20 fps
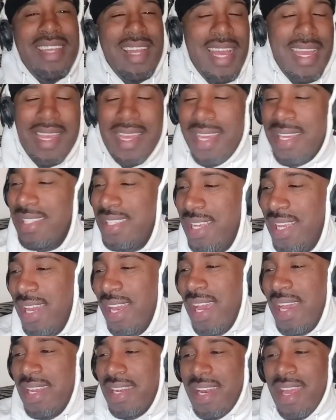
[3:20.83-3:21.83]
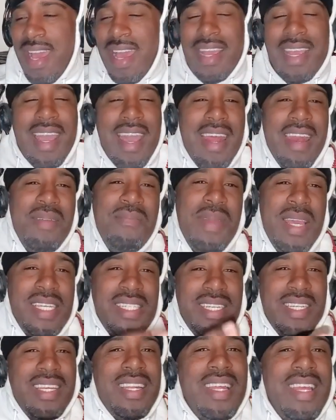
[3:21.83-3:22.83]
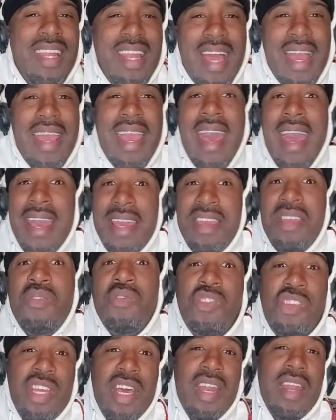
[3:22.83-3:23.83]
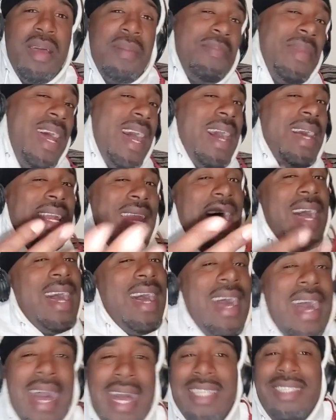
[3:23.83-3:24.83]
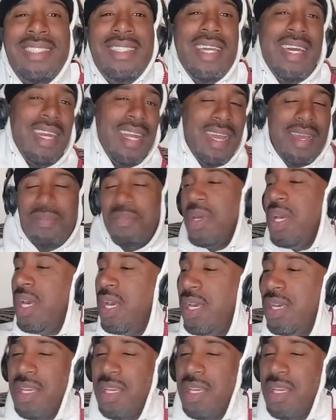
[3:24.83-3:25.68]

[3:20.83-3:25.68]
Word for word: Like, is it like that? Kind of basically like, hey, you shut up. Nah, nah, I shut up.